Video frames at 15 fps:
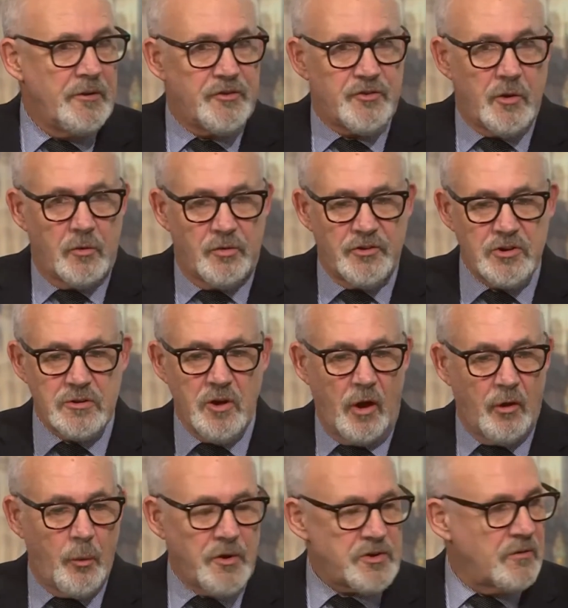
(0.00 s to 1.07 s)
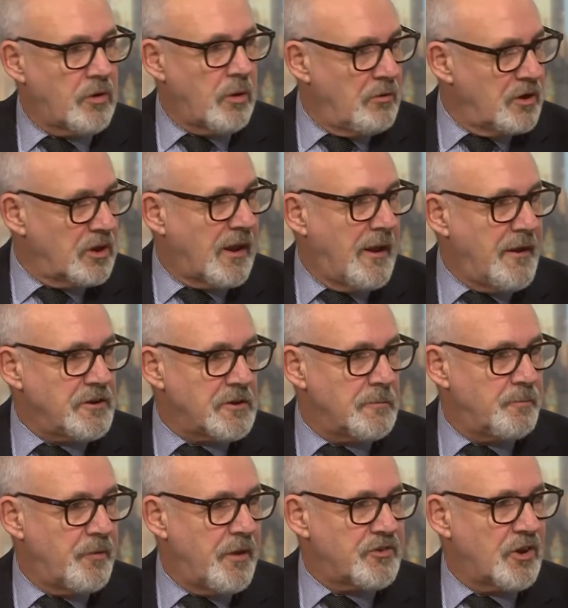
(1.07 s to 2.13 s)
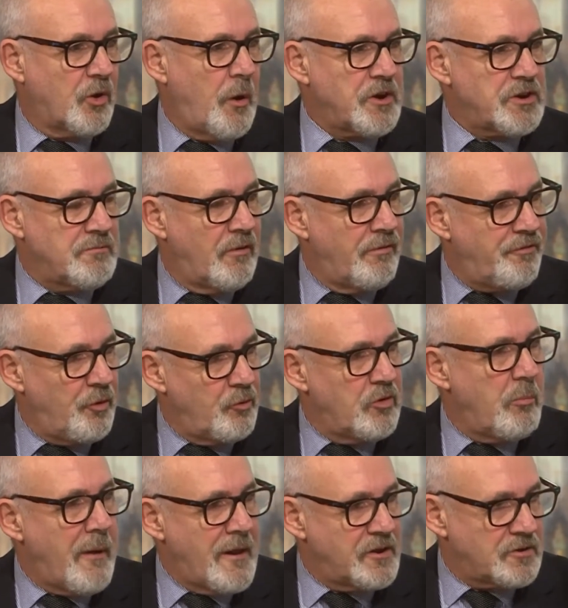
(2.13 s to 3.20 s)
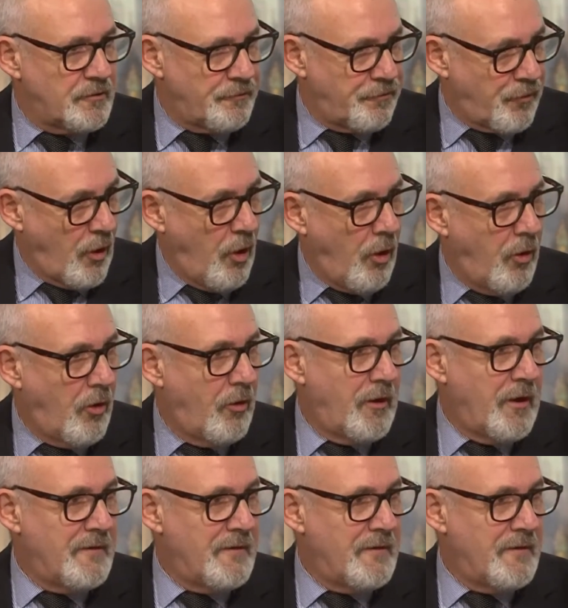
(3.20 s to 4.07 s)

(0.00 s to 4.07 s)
So this is not a question of communication, it's a question of a fundamental flaw